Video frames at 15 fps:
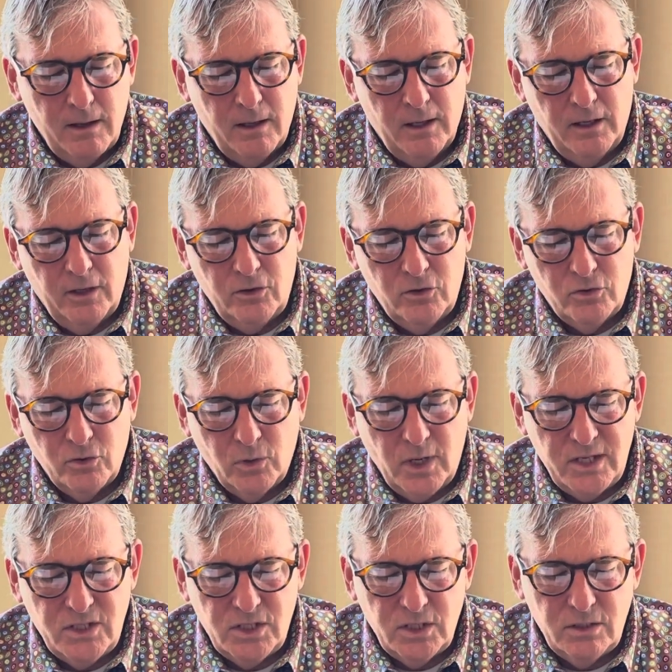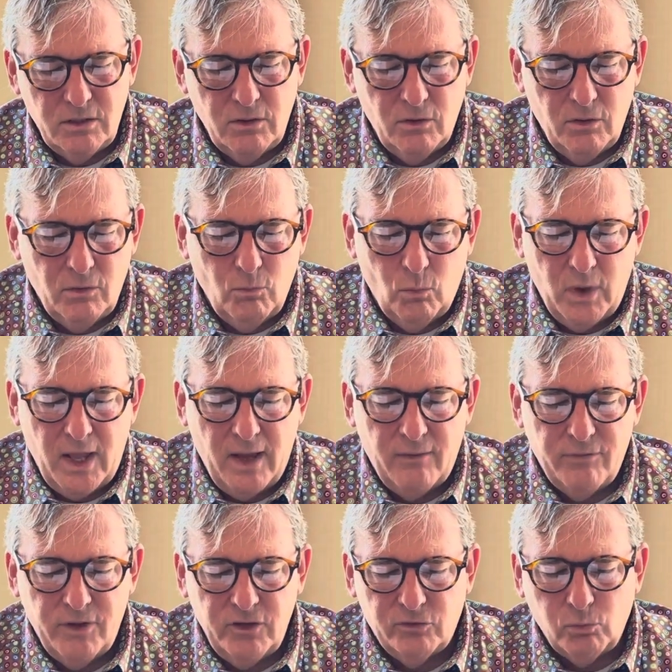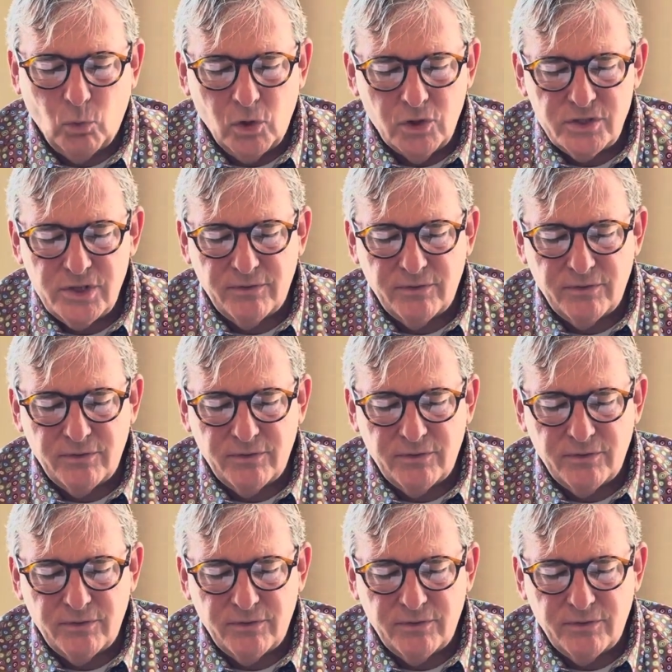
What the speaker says: And under duration, we have these words